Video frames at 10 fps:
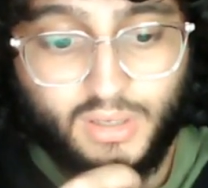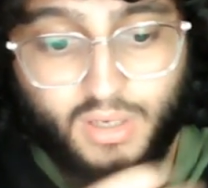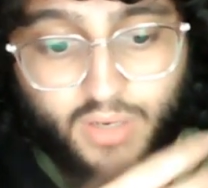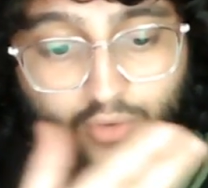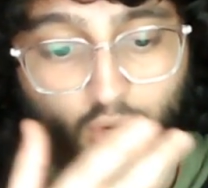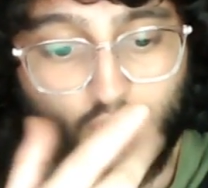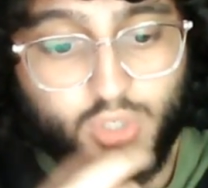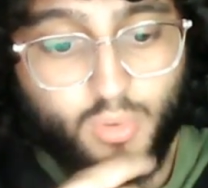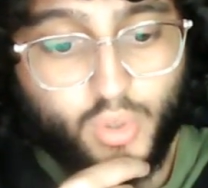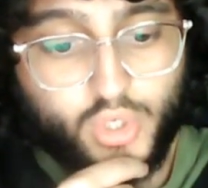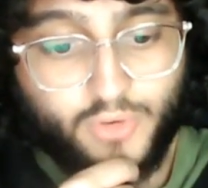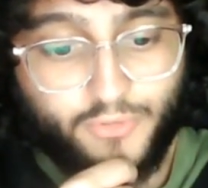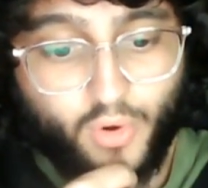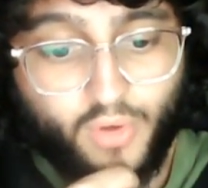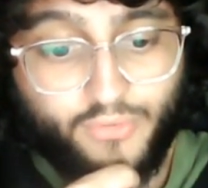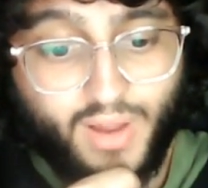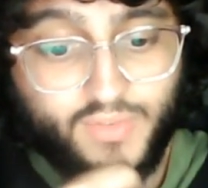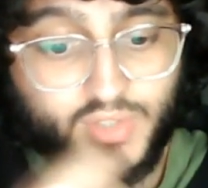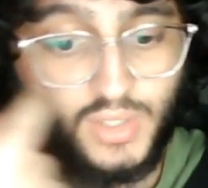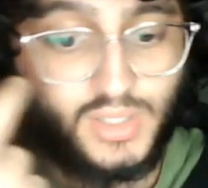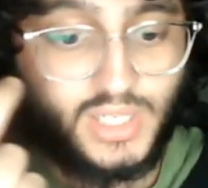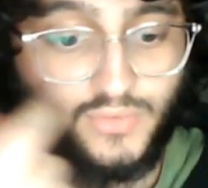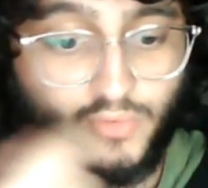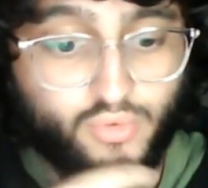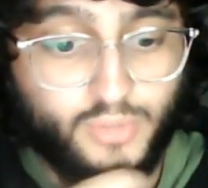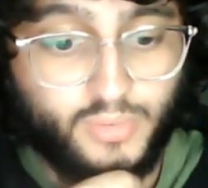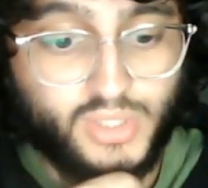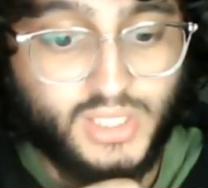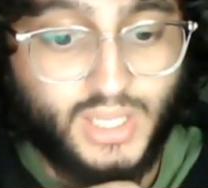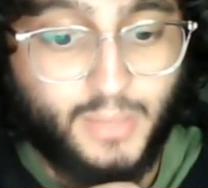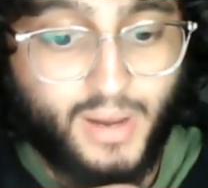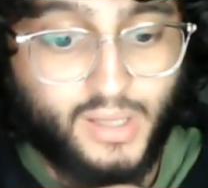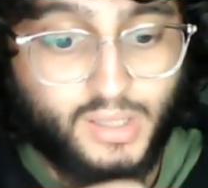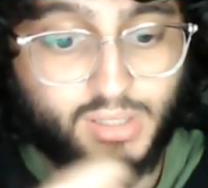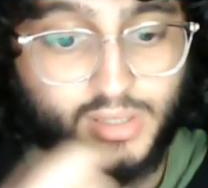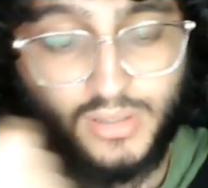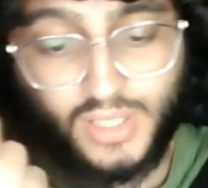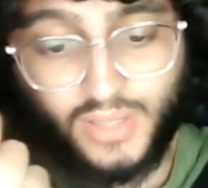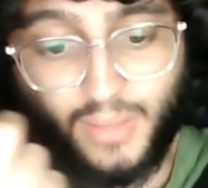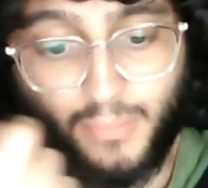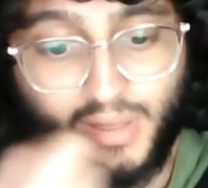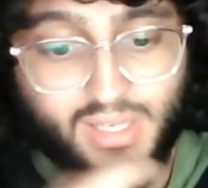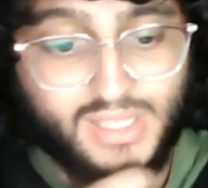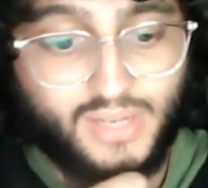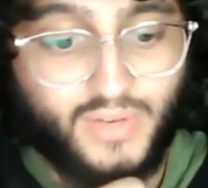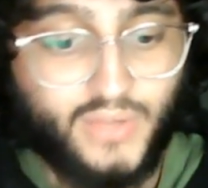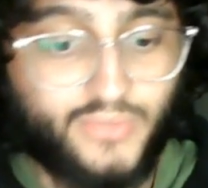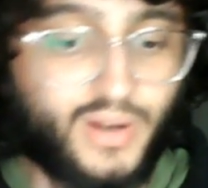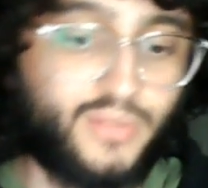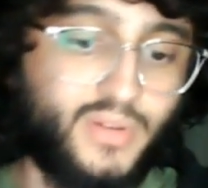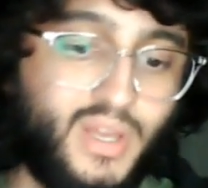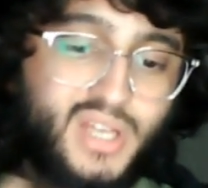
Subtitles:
And you've got 245 successful dribbles to Yamal, to Dembele, 75.